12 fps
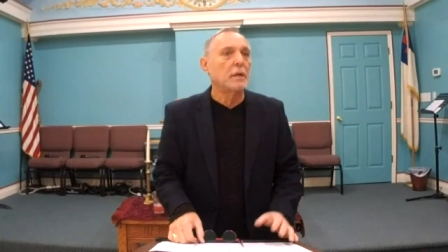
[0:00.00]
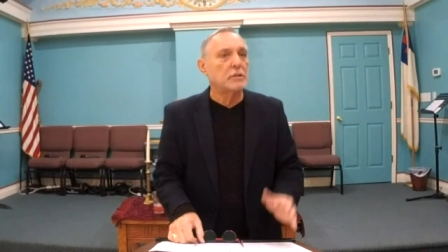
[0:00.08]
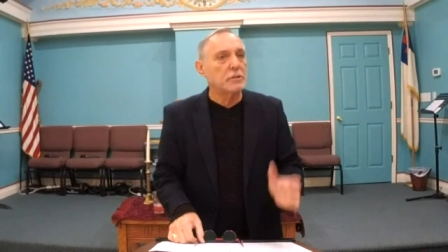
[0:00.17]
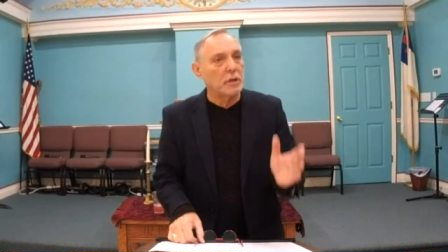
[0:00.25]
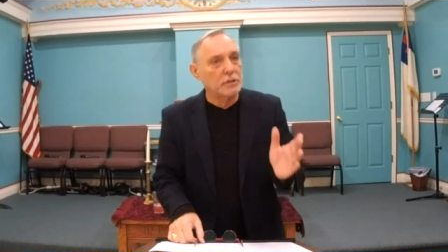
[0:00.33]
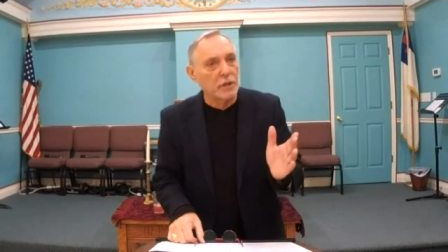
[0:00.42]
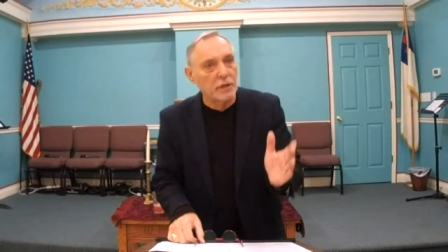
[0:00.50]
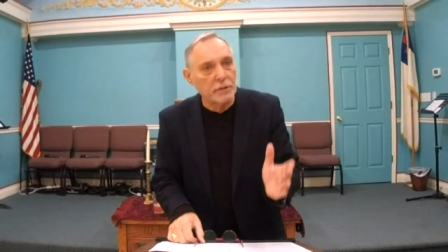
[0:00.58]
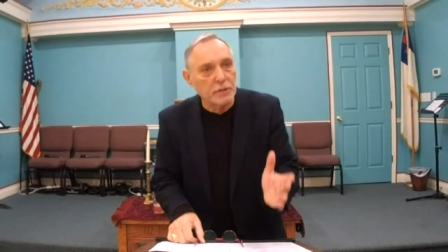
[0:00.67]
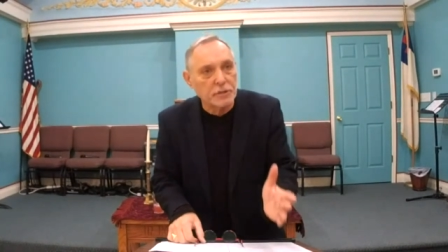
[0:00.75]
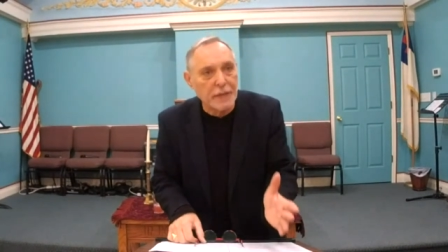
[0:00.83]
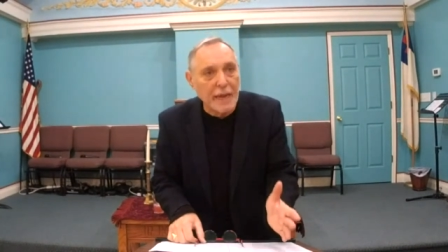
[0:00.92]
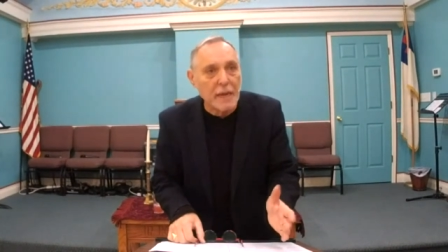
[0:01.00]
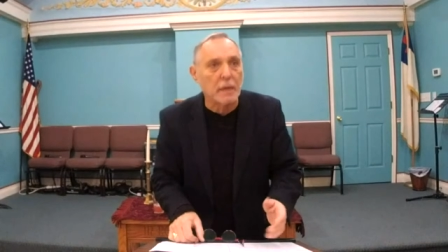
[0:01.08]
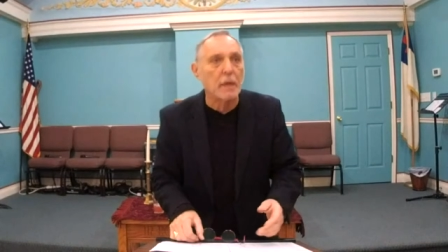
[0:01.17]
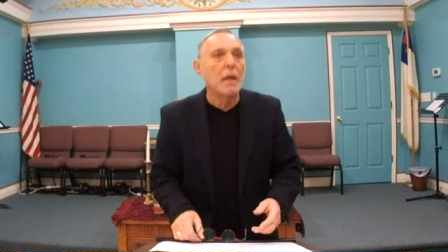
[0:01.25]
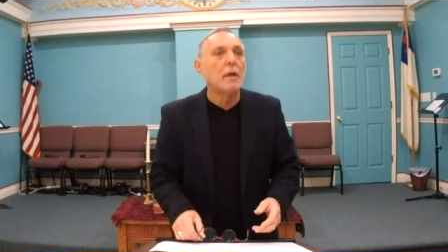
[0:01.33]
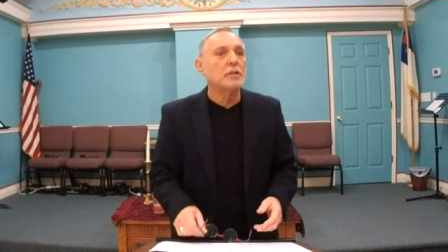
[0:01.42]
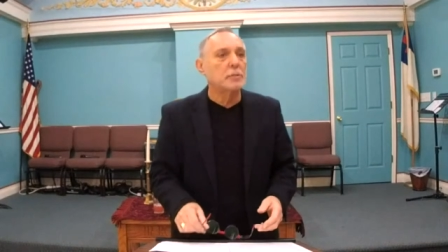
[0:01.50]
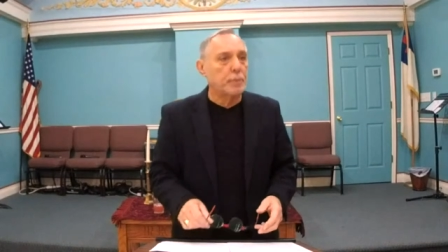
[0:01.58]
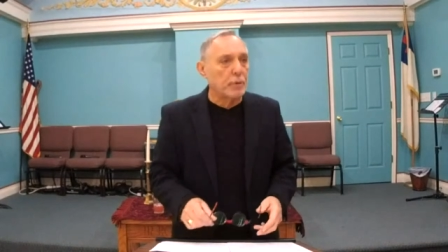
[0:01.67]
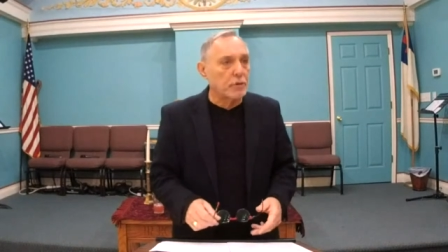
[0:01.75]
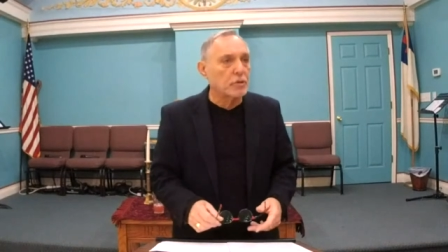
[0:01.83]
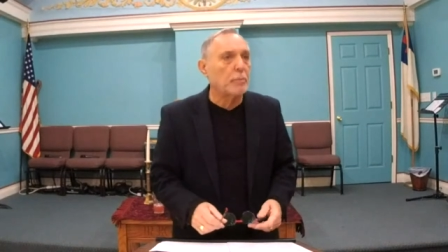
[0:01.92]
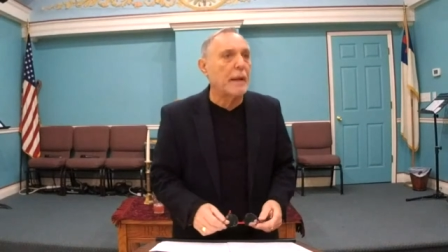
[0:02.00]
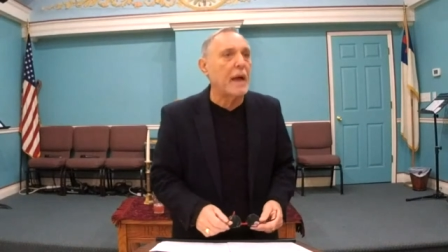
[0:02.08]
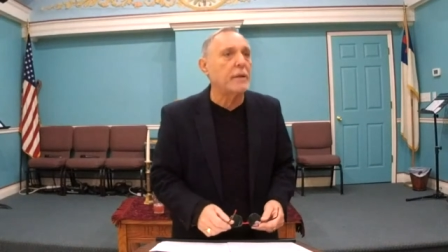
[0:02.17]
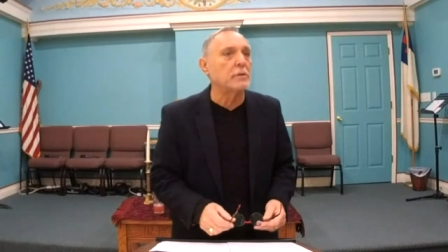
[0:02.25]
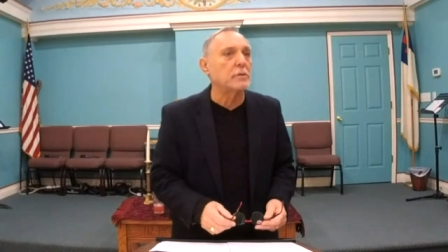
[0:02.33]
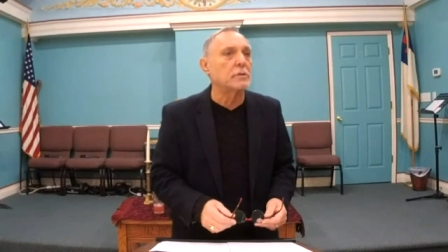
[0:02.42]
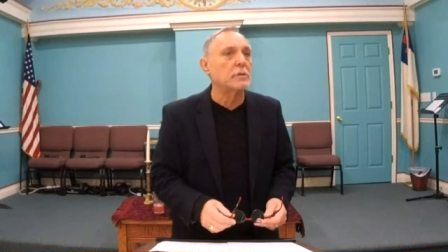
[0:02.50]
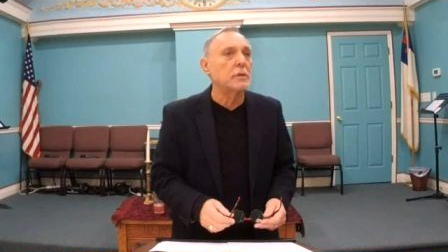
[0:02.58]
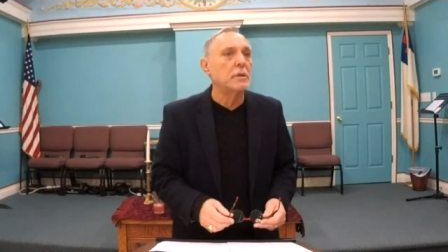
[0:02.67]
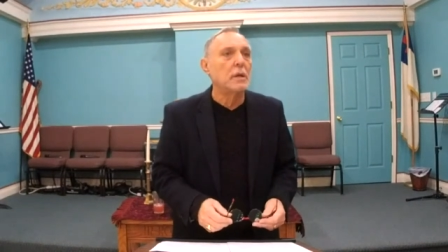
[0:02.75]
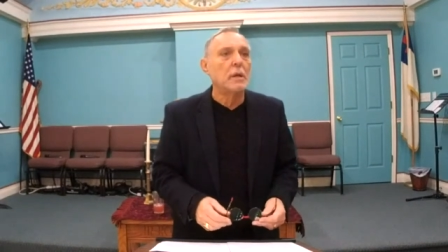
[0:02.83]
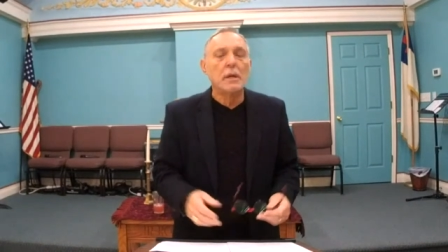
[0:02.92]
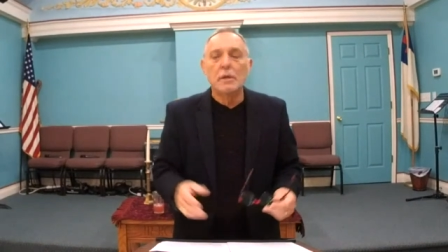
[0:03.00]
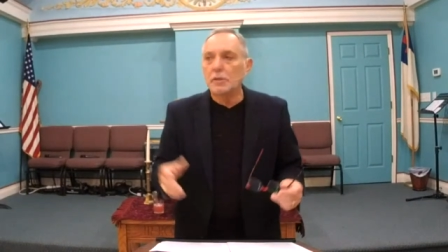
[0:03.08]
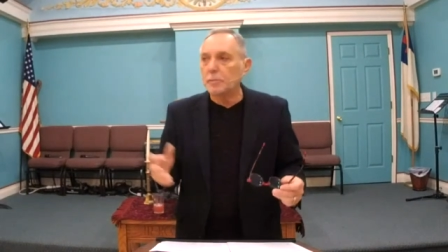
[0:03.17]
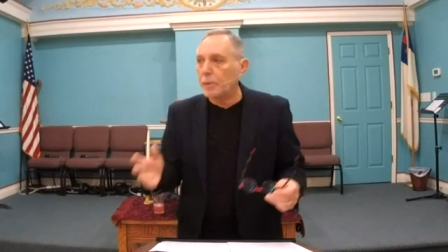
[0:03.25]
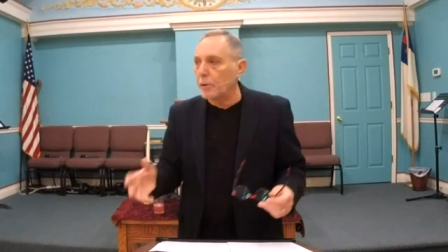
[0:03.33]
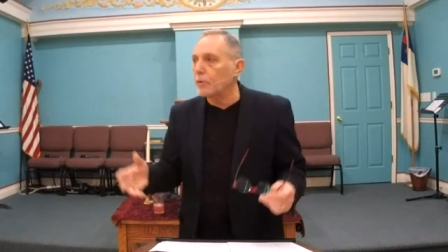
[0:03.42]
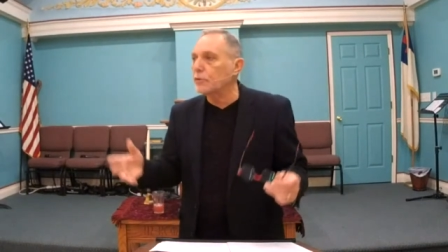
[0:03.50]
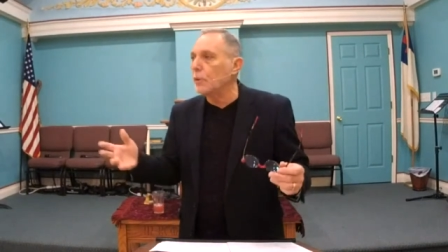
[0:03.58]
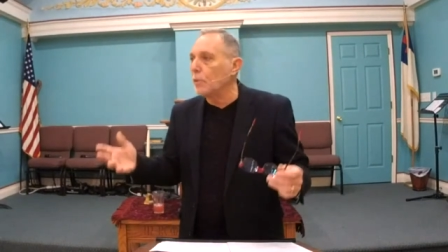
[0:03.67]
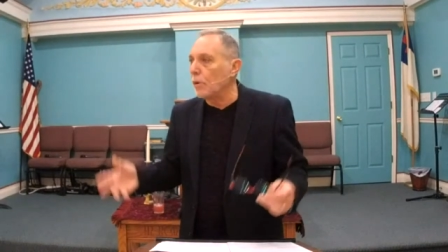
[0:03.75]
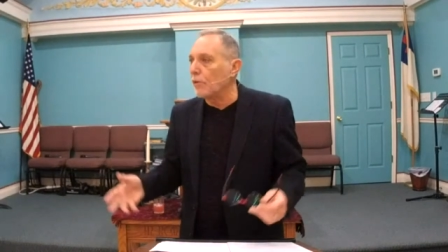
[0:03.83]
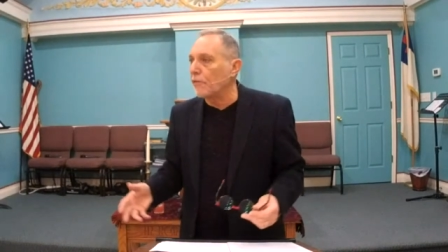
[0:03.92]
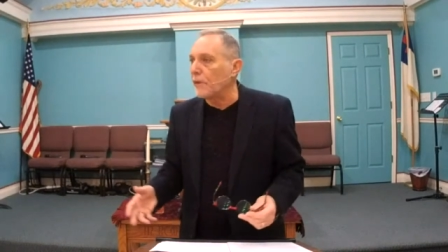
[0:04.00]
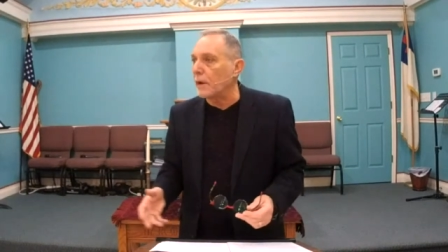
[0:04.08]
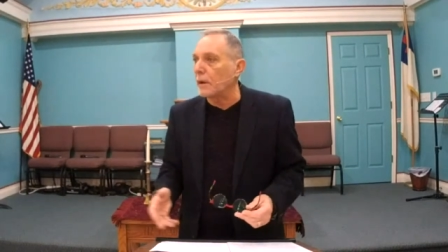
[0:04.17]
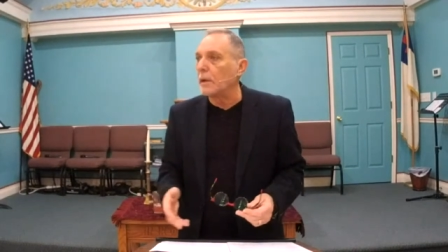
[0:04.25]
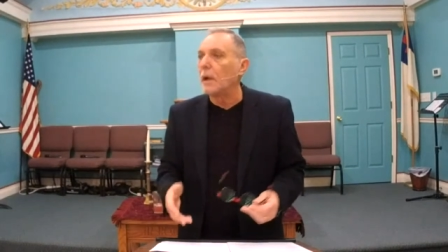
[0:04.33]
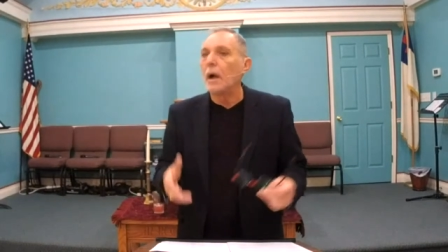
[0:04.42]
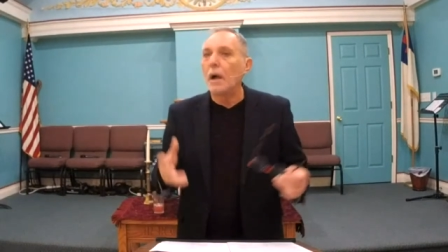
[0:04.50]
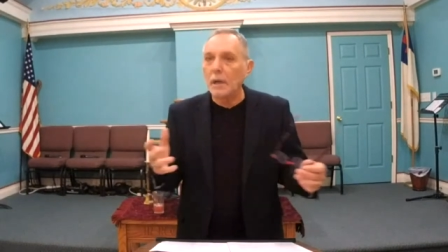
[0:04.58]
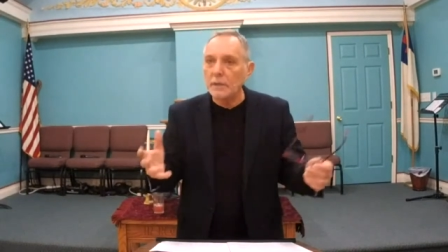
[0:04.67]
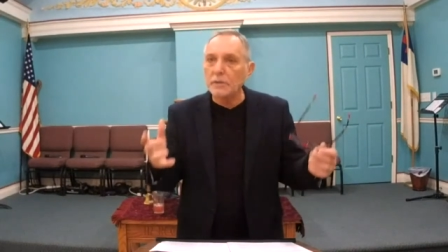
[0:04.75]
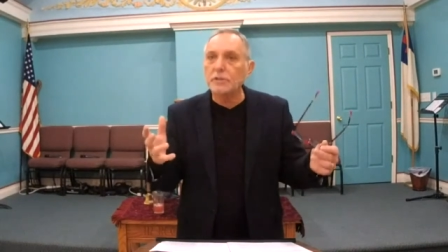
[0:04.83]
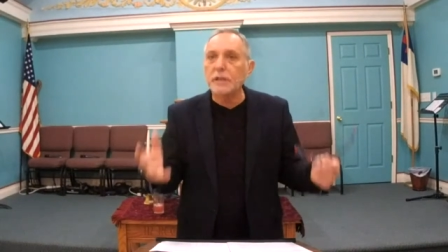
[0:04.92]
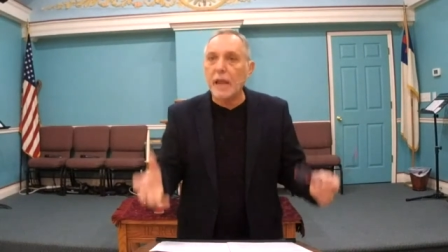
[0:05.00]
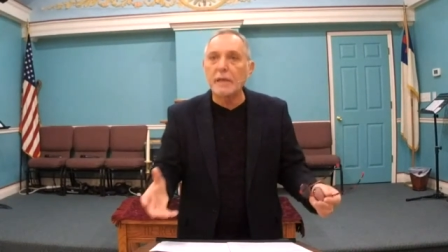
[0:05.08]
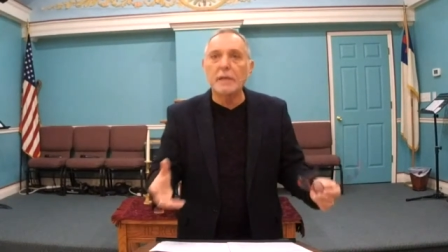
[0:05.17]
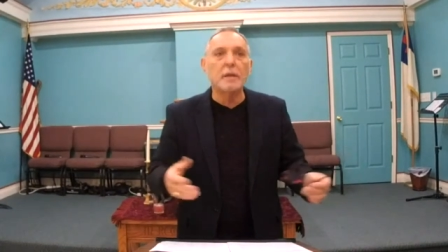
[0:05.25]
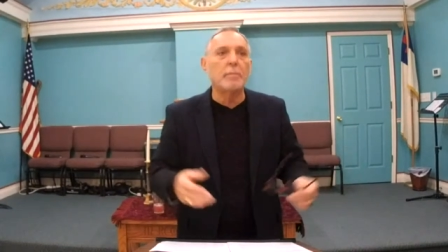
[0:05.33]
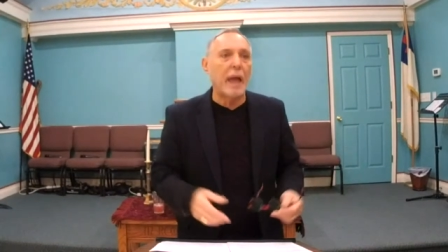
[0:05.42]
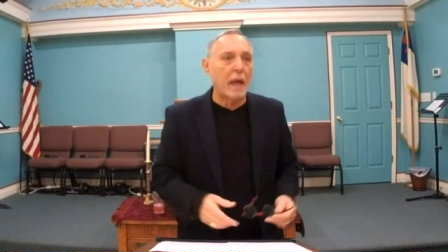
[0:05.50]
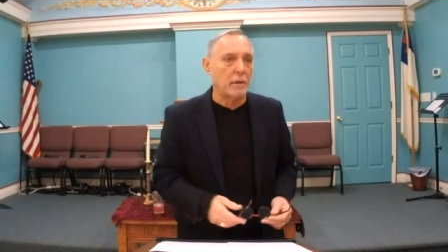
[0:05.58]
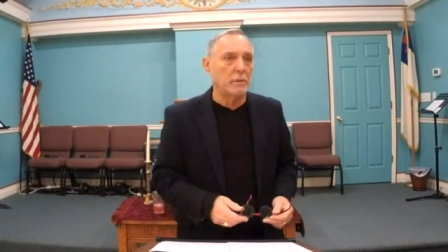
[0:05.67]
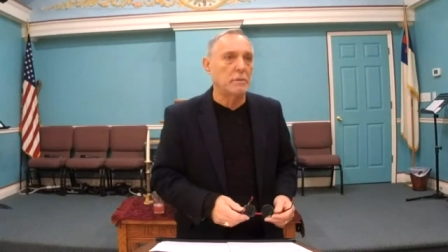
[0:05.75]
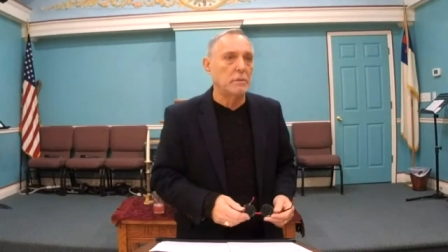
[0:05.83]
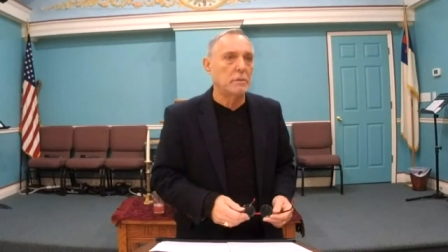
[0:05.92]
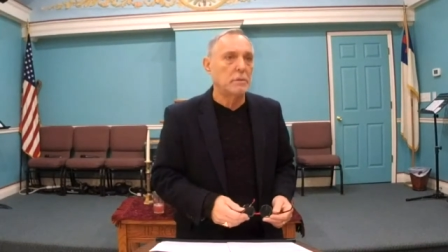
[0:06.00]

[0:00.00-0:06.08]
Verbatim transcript: start to understand spiritual battles, spiritual warfare, understanding the battle.